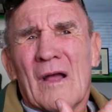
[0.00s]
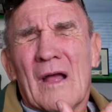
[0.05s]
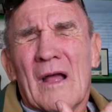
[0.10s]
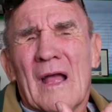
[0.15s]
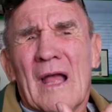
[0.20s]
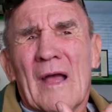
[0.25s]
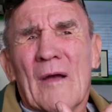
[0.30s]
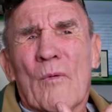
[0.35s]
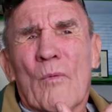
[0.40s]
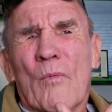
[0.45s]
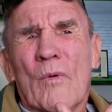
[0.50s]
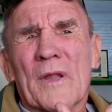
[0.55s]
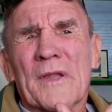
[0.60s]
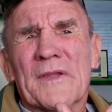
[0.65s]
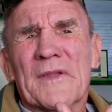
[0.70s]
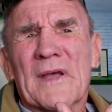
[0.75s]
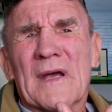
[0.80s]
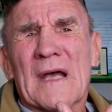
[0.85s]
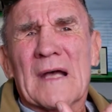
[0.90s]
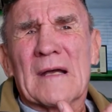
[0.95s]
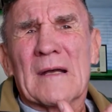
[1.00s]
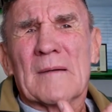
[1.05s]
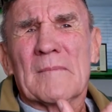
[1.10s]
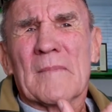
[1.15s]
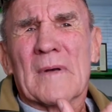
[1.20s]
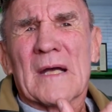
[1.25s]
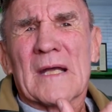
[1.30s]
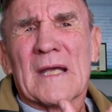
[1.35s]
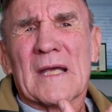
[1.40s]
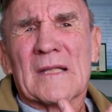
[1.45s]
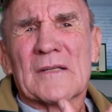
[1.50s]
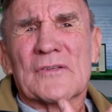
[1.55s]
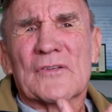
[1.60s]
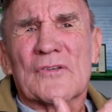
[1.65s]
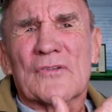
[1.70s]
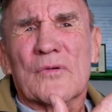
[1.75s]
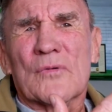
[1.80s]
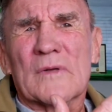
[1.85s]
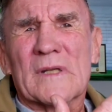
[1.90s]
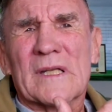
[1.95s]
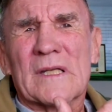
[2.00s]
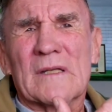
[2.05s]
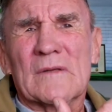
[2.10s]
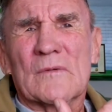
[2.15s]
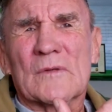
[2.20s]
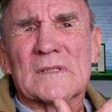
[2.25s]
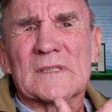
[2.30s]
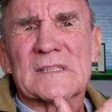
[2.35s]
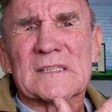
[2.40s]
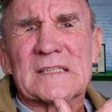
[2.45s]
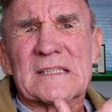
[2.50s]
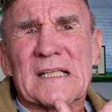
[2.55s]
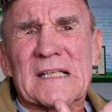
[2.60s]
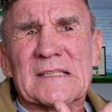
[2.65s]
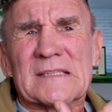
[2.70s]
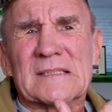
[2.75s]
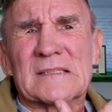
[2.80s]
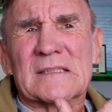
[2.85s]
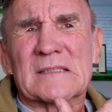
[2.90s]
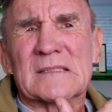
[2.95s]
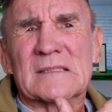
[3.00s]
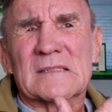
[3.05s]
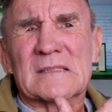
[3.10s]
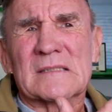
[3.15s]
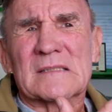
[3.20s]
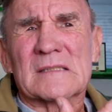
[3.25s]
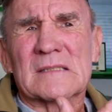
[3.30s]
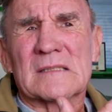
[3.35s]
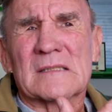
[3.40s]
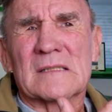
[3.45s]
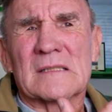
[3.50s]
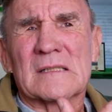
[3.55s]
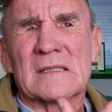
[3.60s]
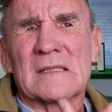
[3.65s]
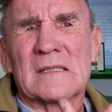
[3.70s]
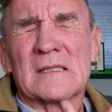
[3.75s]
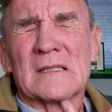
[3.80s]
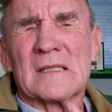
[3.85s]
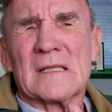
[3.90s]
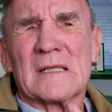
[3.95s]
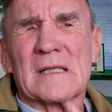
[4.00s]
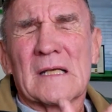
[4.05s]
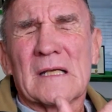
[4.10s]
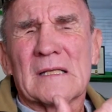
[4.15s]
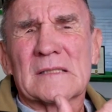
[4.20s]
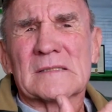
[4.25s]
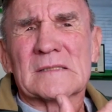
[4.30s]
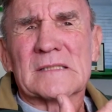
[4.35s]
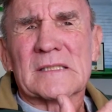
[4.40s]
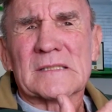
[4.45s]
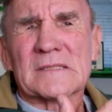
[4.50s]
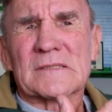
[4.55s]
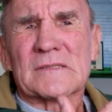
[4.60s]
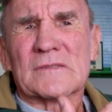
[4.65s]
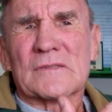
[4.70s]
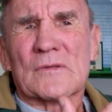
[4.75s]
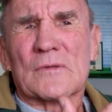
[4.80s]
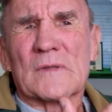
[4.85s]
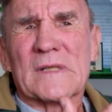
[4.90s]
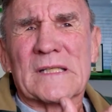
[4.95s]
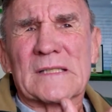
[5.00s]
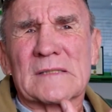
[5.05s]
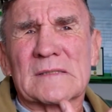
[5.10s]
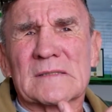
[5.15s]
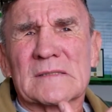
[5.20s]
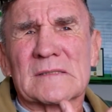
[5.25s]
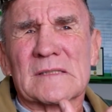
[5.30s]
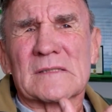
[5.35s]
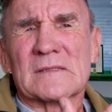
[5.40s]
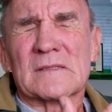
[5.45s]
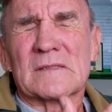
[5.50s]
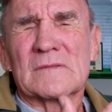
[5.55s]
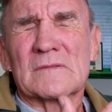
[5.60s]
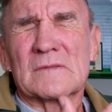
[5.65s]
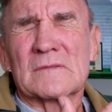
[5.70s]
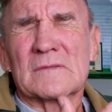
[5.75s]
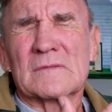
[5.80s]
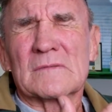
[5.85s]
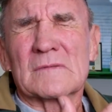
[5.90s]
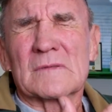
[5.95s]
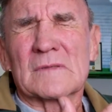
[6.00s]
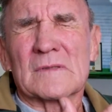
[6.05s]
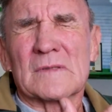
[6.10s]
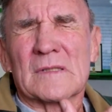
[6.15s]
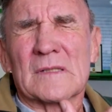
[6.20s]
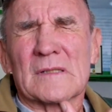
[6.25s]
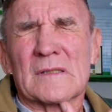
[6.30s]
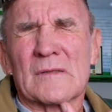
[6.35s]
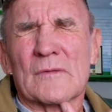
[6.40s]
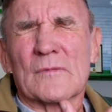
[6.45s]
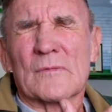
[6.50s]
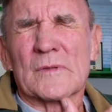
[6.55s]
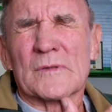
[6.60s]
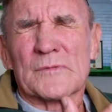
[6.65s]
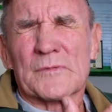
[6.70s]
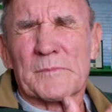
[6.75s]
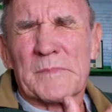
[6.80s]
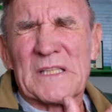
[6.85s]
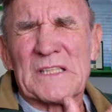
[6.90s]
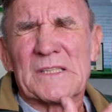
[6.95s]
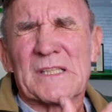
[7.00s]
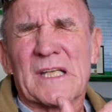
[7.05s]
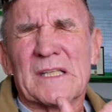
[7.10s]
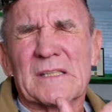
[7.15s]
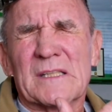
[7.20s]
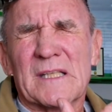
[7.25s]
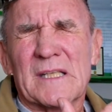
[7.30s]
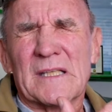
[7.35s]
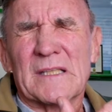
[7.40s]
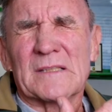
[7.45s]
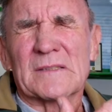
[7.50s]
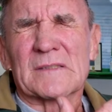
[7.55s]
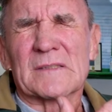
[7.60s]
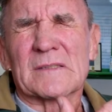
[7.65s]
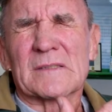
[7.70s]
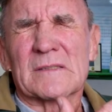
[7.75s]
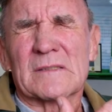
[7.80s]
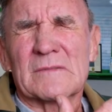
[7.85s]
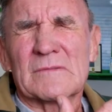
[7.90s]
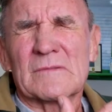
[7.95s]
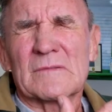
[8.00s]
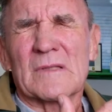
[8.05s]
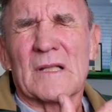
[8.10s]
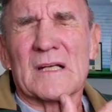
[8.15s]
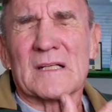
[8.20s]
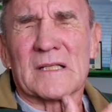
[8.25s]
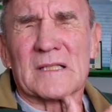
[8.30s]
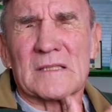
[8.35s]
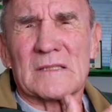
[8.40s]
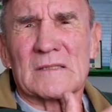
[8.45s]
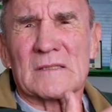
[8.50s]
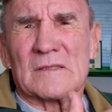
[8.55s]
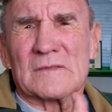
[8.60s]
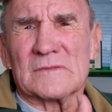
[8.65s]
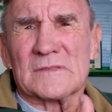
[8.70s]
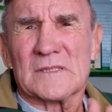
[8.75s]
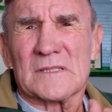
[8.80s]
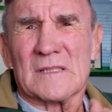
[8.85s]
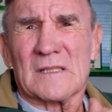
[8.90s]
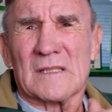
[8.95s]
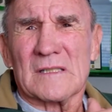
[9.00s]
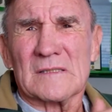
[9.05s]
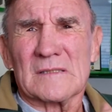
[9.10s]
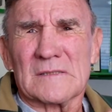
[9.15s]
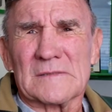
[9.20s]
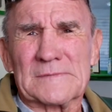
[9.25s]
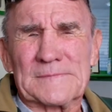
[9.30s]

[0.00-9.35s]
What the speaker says: At one time, I had 21 Cessnas and 6 Twins and 2 Beech 18s and 2 Lockheed Lodestars.